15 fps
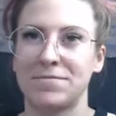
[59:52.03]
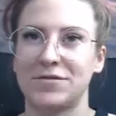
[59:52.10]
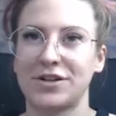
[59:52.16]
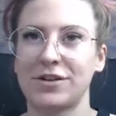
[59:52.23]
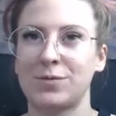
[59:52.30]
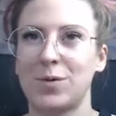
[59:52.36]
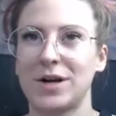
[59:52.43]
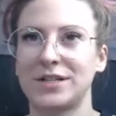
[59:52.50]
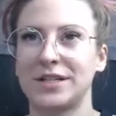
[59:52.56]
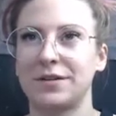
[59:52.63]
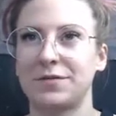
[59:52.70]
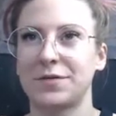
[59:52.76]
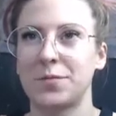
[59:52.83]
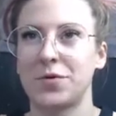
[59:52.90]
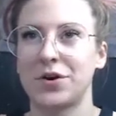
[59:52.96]
Just walked in
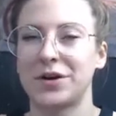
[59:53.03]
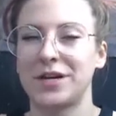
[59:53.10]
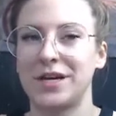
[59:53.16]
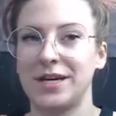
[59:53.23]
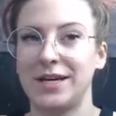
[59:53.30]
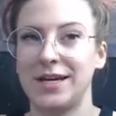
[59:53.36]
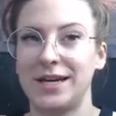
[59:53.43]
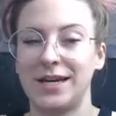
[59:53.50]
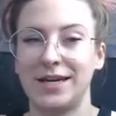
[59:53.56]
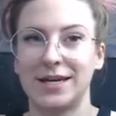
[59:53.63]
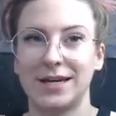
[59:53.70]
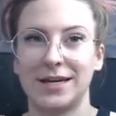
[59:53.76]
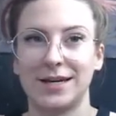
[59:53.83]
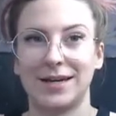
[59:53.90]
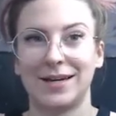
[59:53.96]
from work, Kiki.
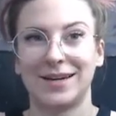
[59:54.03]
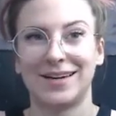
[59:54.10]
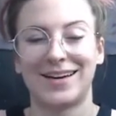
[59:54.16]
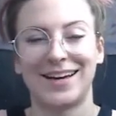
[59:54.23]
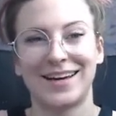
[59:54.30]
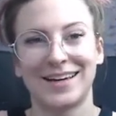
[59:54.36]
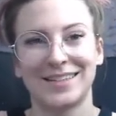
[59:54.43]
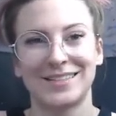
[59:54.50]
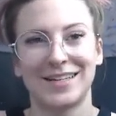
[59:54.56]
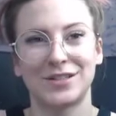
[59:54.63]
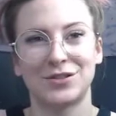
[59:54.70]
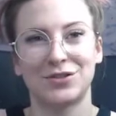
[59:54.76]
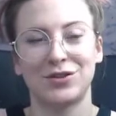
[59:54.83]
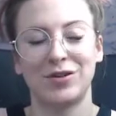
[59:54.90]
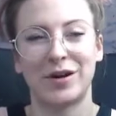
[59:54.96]
I guess
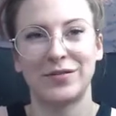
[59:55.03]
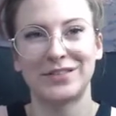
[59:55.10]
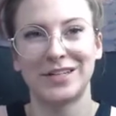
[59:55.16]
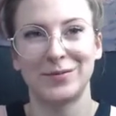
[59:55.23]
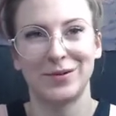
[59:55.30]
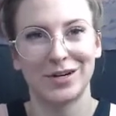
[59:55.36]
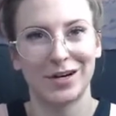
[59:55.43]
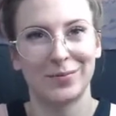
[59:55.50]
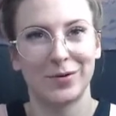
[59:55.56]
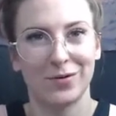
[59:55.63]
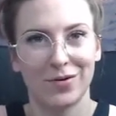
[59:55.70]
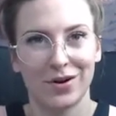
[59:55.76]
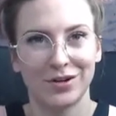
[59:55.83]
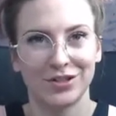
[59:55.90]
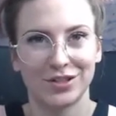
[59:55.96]
that's true. Every time you come, you
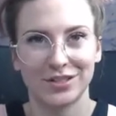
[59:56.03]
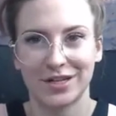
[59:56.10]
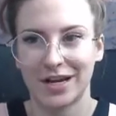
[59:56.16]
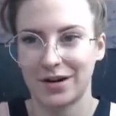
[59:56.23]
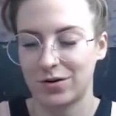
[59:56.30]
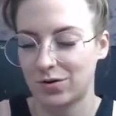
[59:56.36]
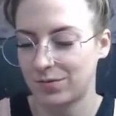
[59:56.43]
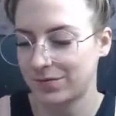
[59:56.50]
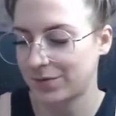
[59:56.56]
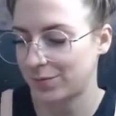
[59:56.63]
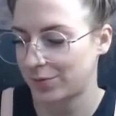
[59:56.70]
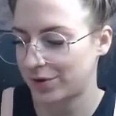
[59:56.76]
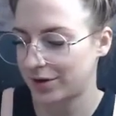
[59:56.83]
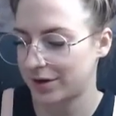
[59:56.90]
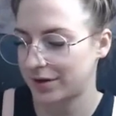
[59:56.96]
are just getting home from
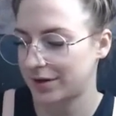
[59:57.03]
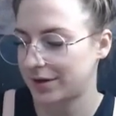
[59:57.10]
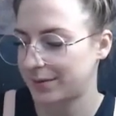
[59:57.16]
work.